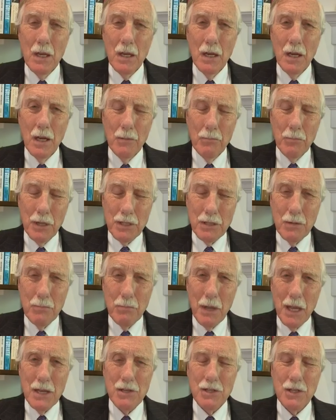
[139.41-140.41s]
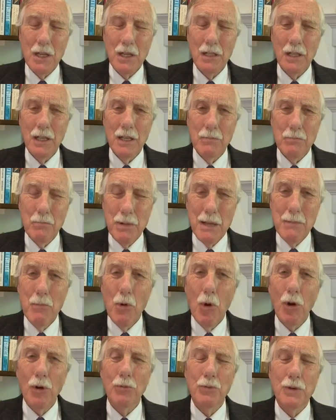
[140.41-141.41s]
But to basically be
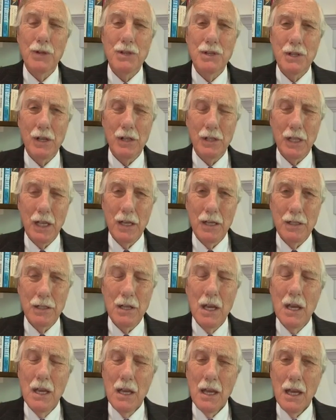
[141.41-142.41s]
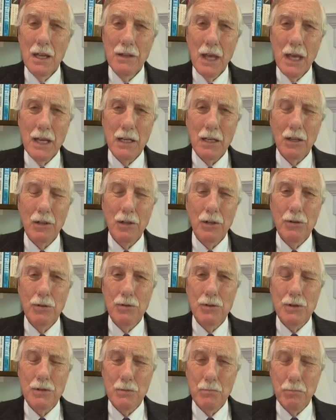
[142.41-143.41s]
more resilient. And that
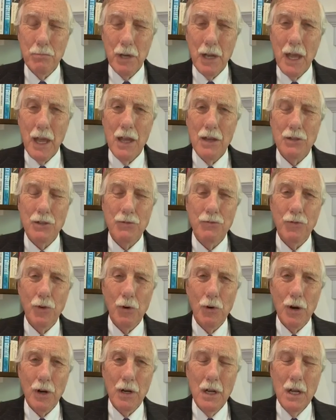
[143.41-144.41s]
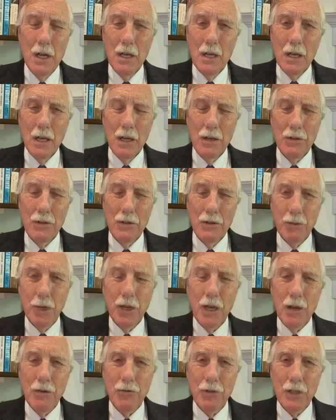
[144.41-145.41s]
includes plans for the
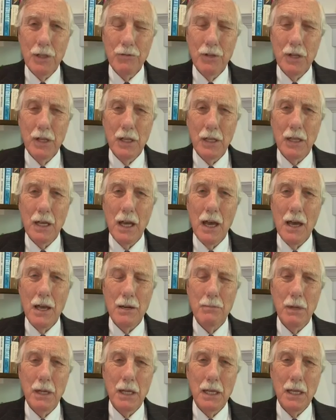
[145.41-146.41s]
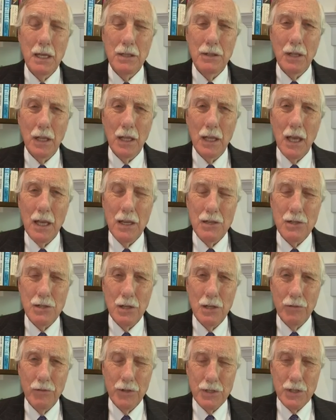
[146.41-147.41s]
recovery of the economy in the case
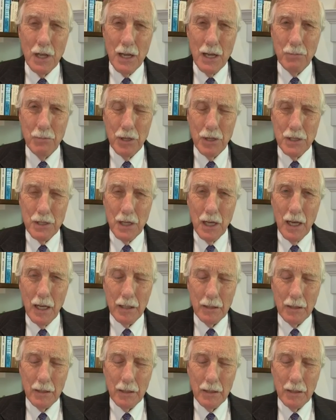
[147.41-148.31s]
of a cyber attack.